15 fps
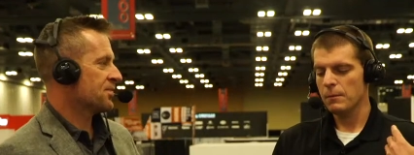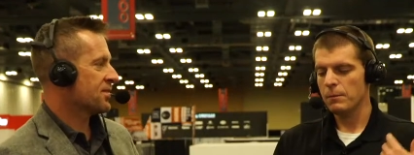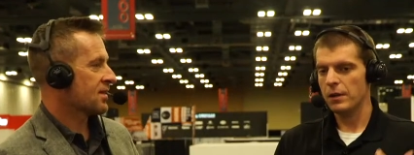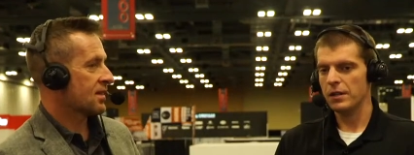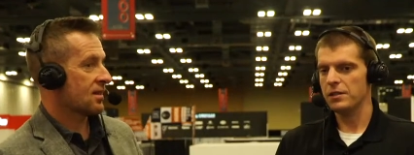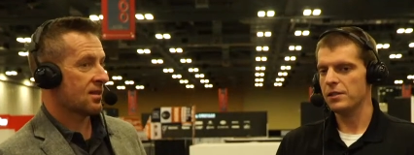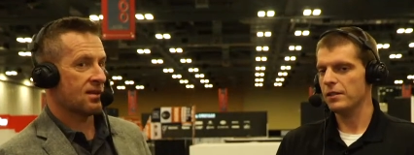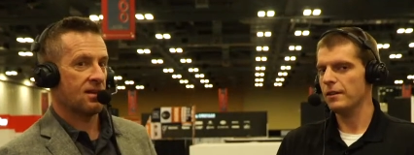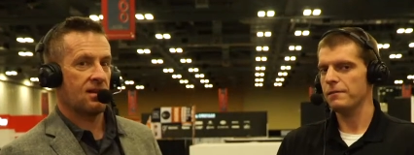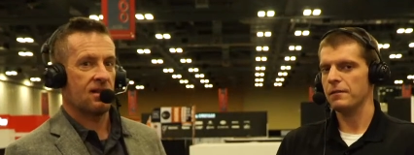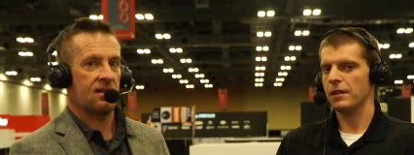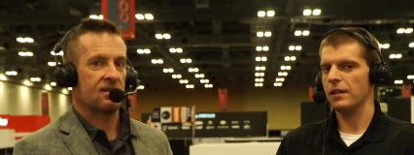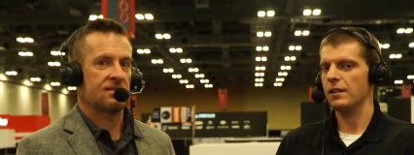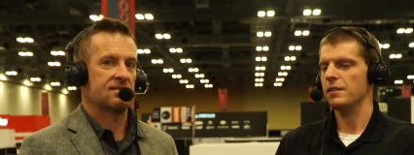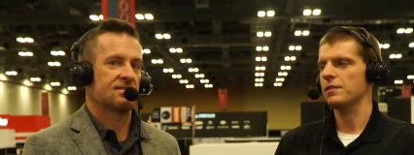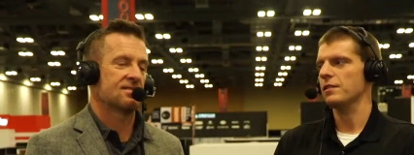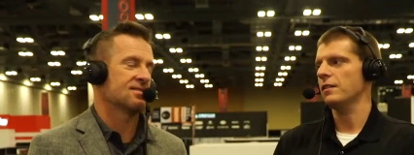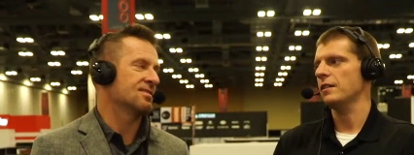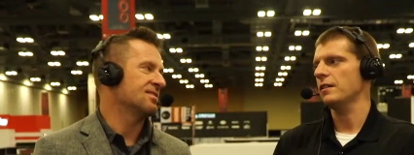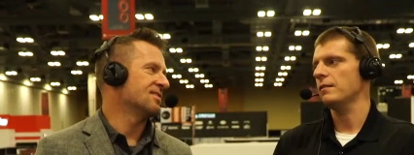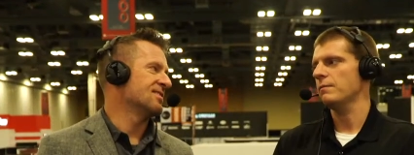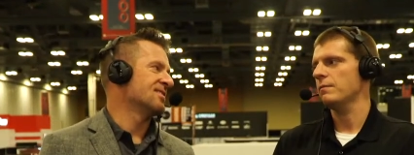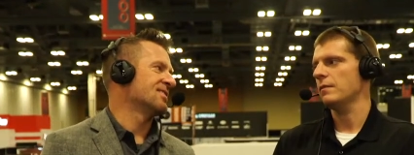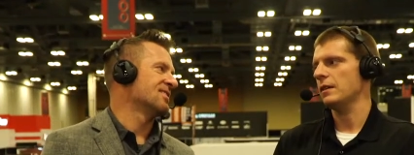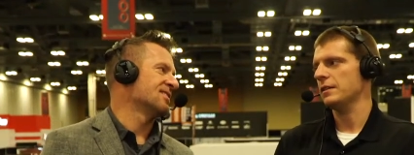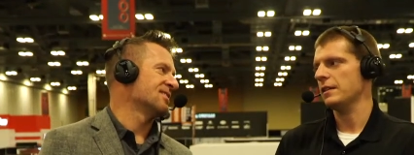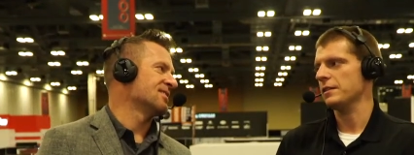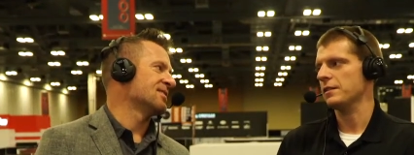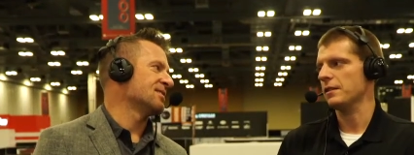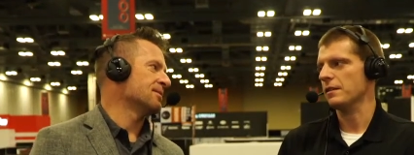Speaker 1: but it's enough to get us a
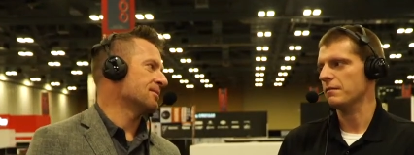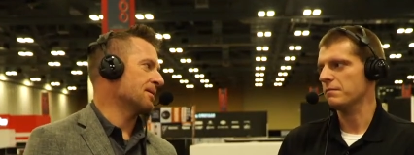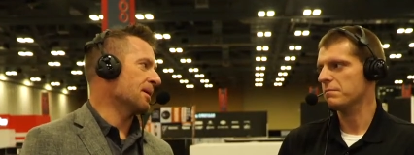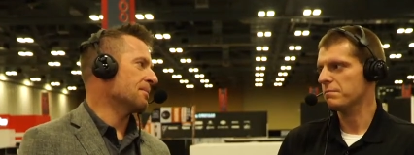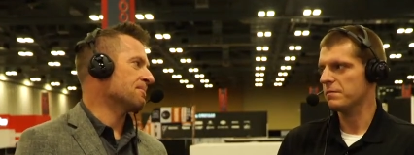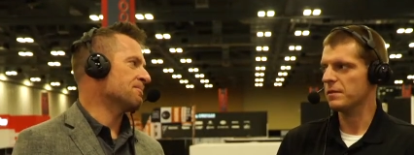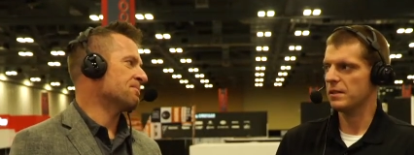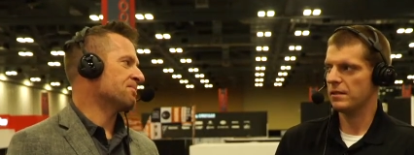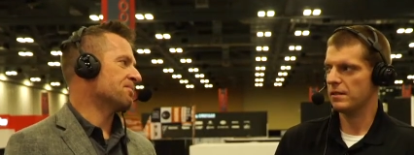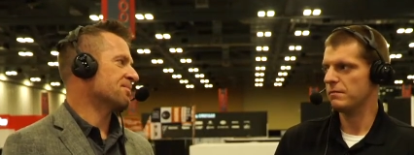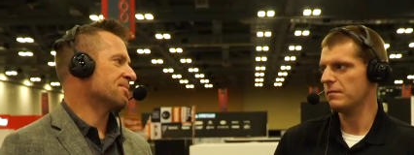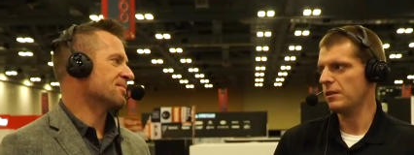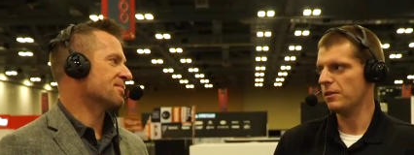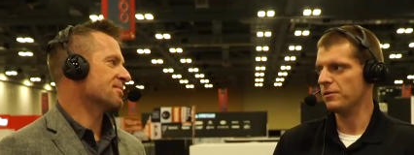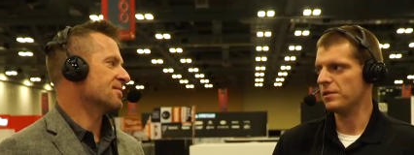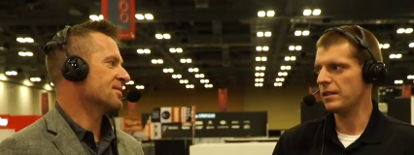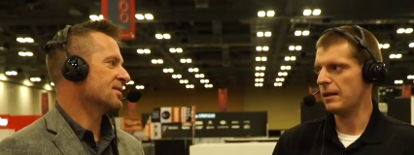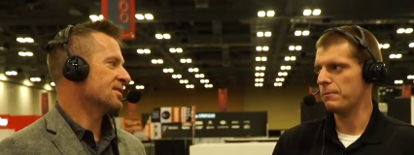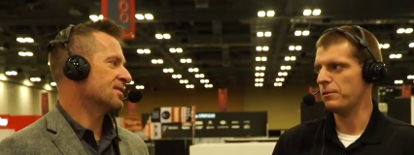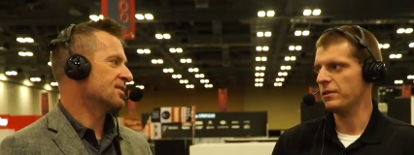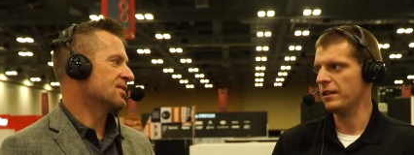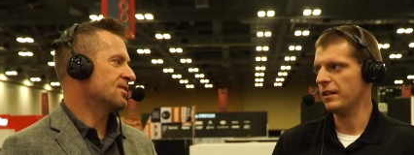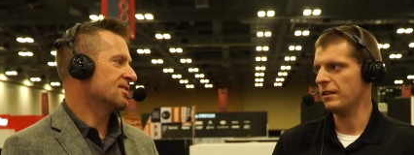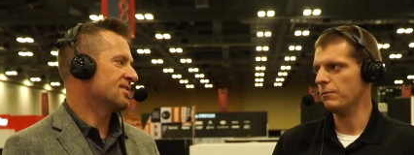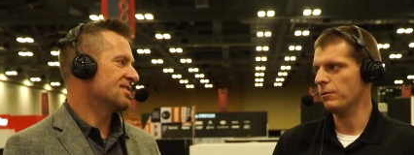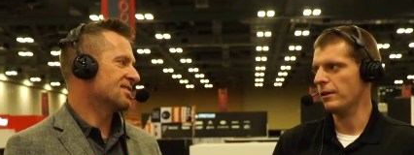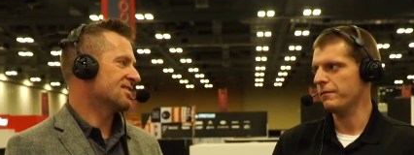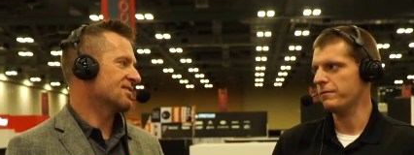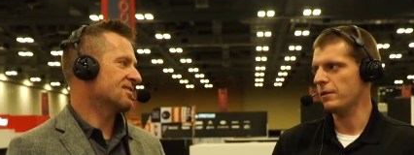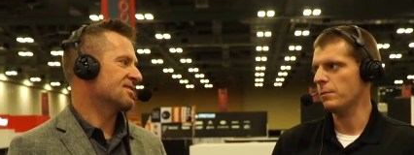testing
Speaker 2: yeah.
Speaker 1: Sample to get
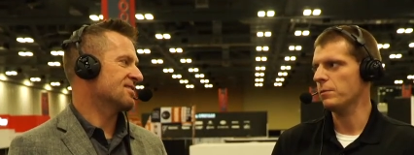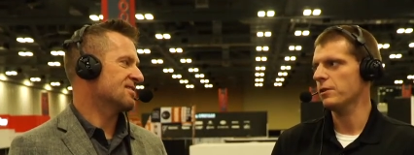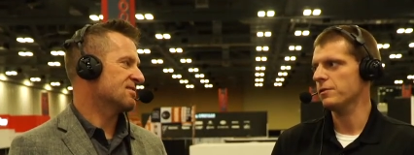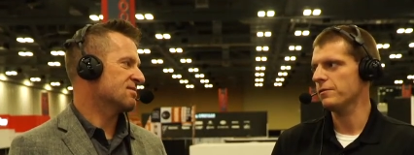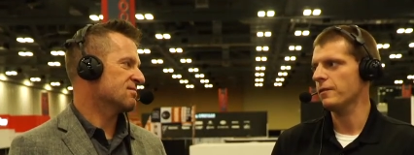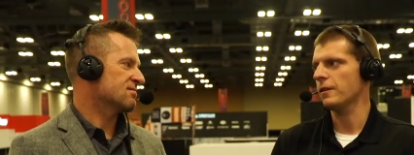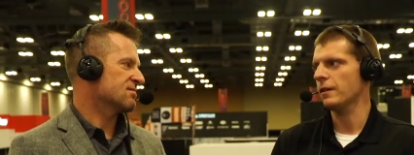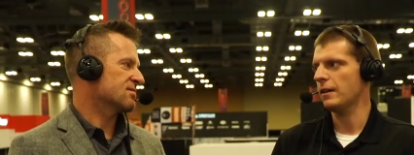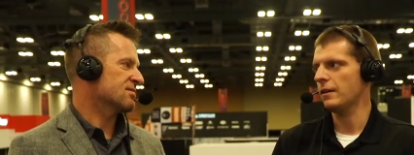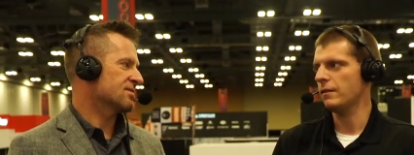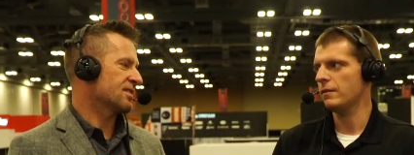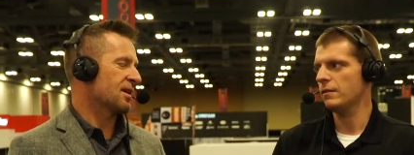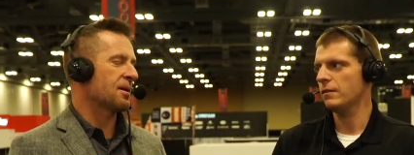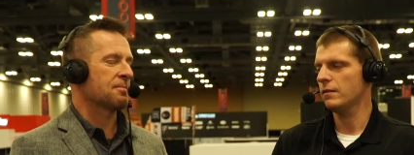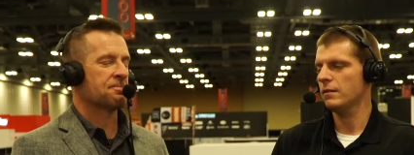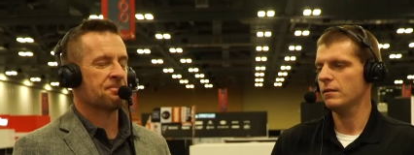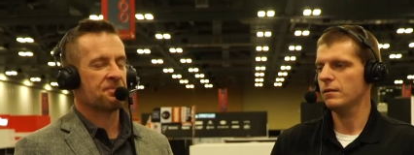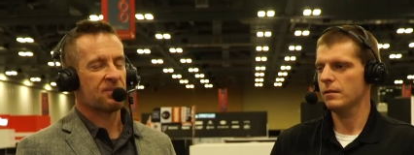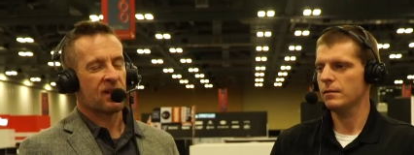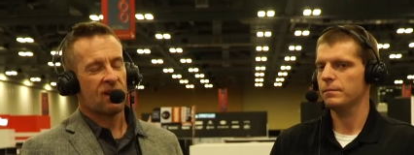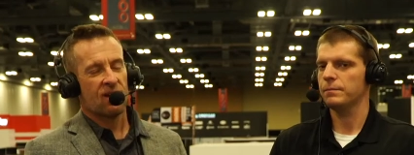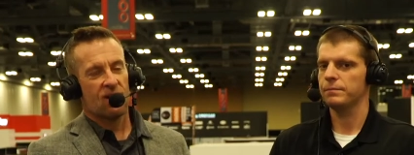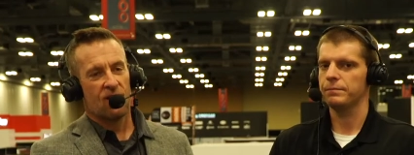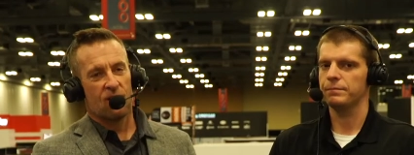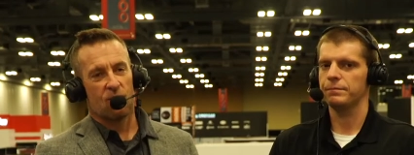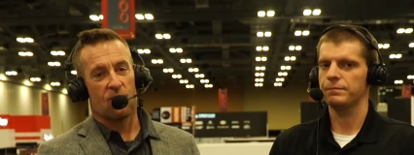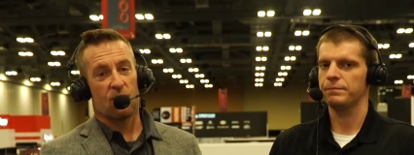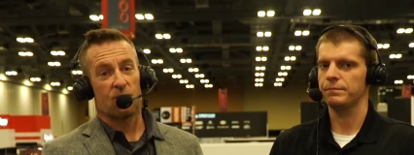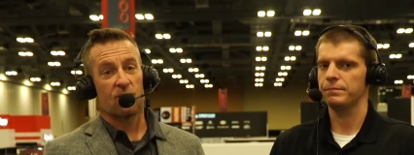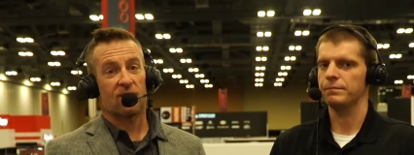rough numbers figured out.
Speaker 2: Yeah.
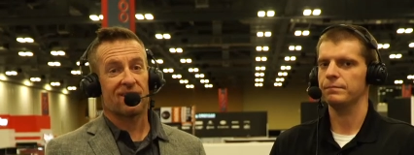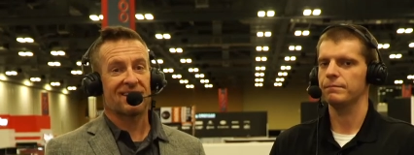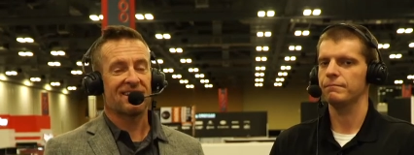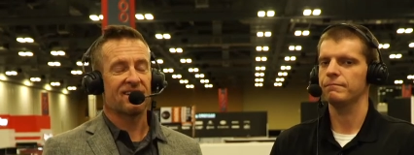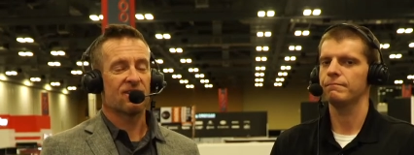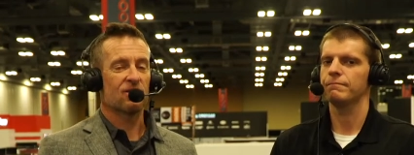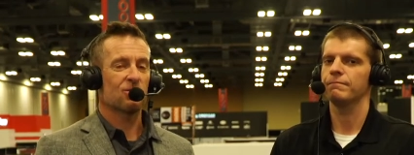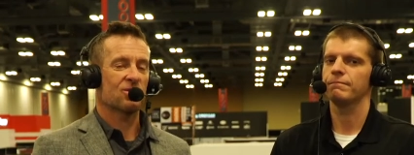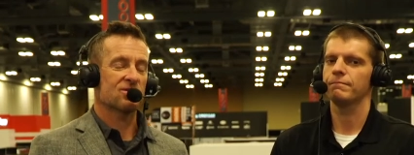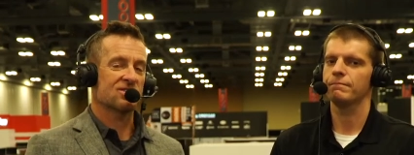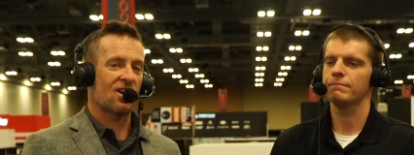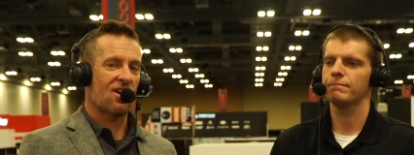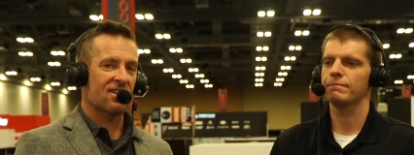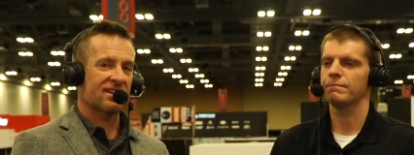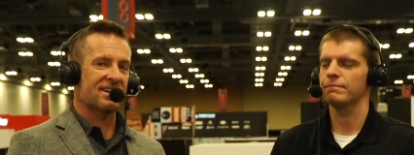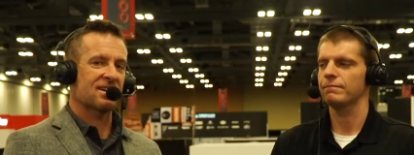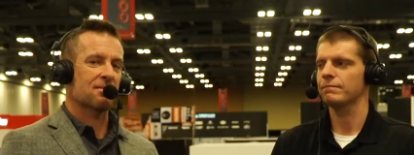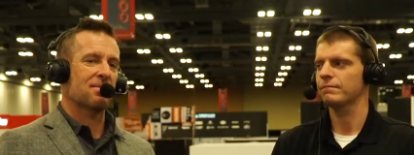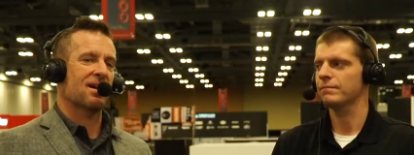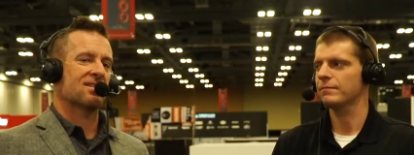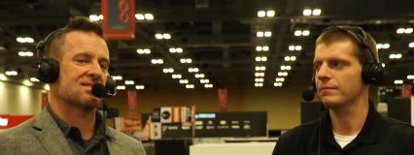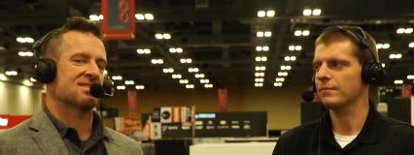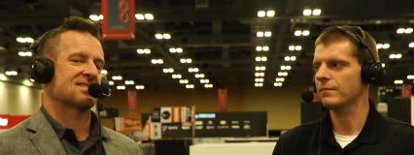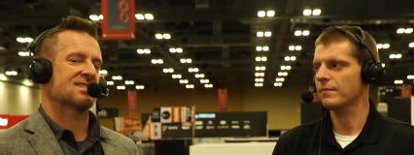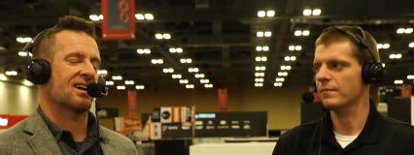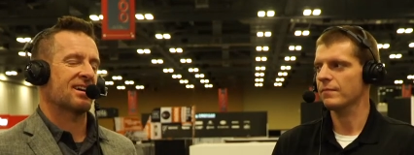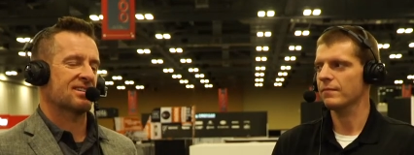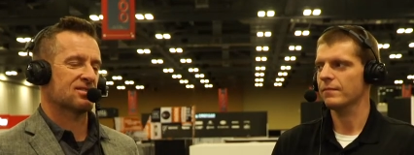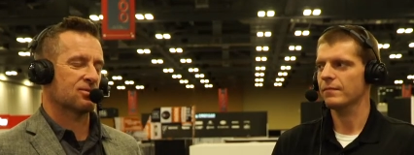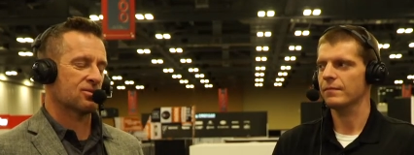Well, we're here. We're talking about
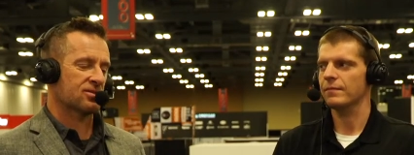sights.